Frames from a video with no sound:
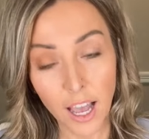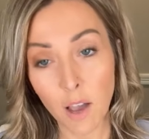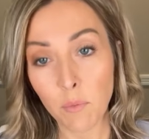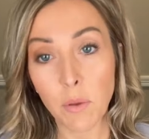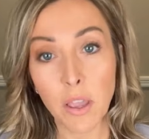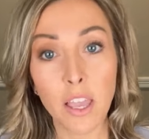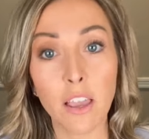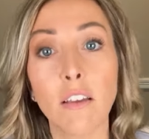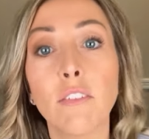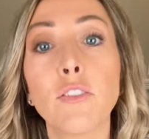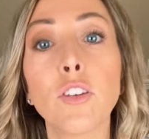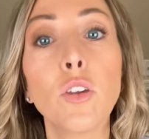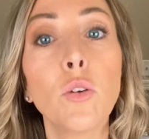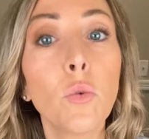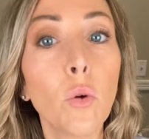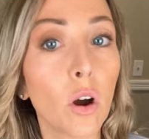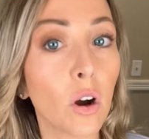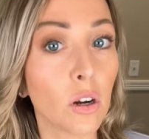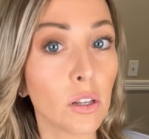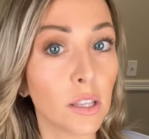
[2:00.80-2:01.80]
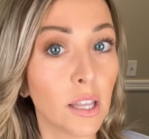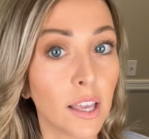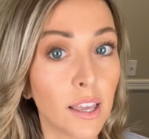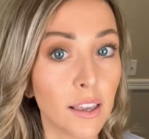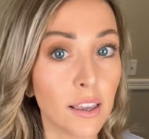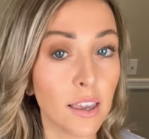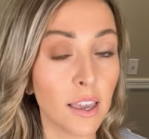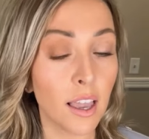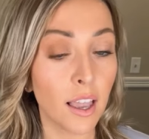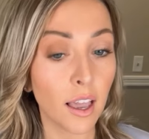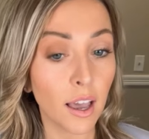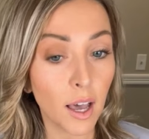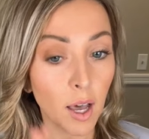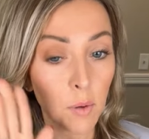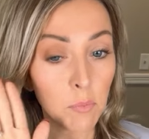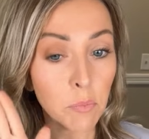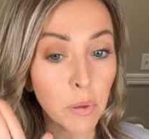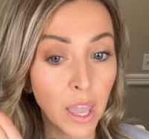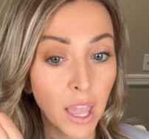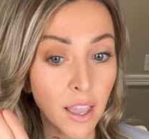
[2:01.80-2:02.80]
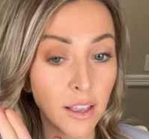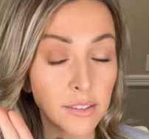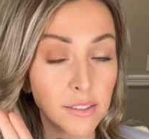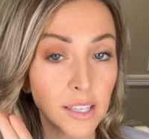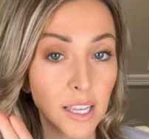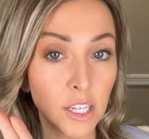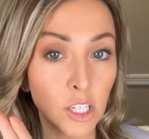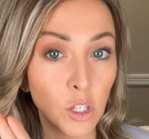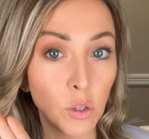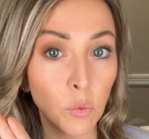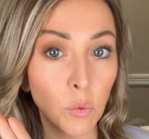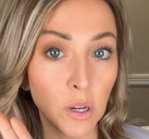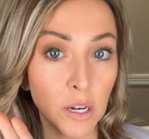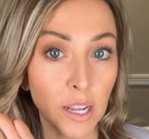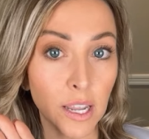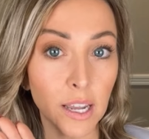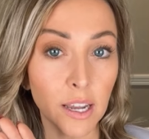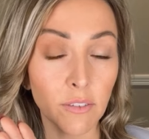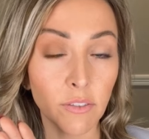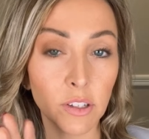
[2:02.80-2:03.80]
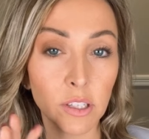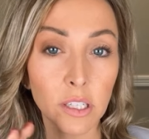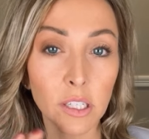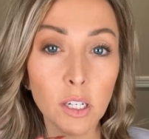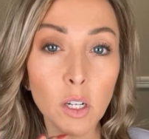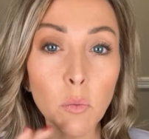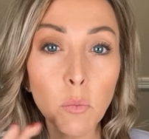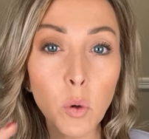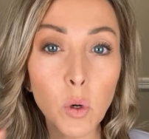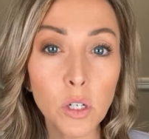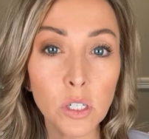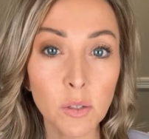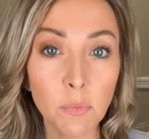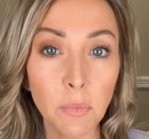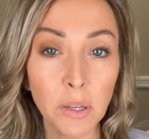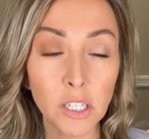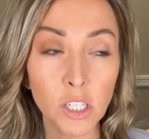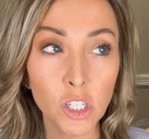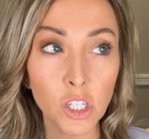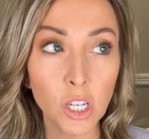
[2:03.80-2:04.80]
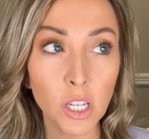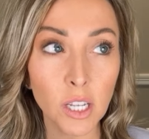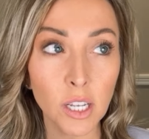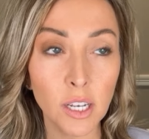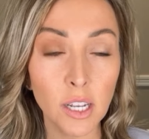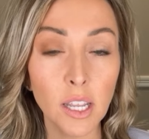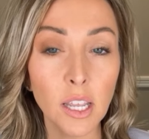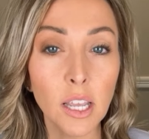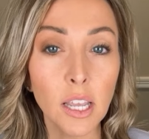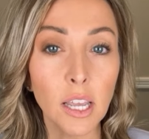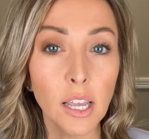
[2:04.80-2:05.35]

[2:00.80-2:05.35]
If you are liking a base and you wanna have a little more dimension